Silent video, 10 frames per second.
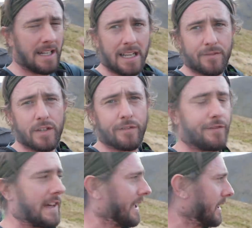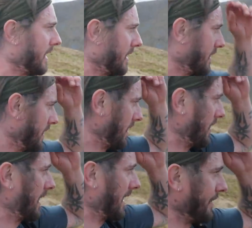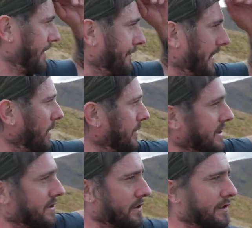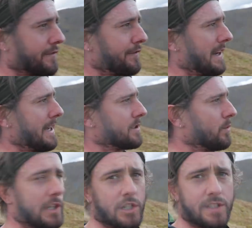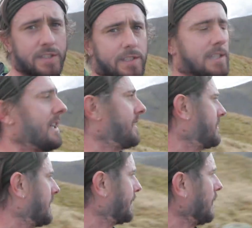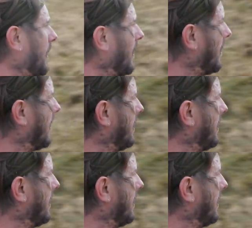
I live in a vale. I live in a vale which is just flat as a witch's tit, so I've got,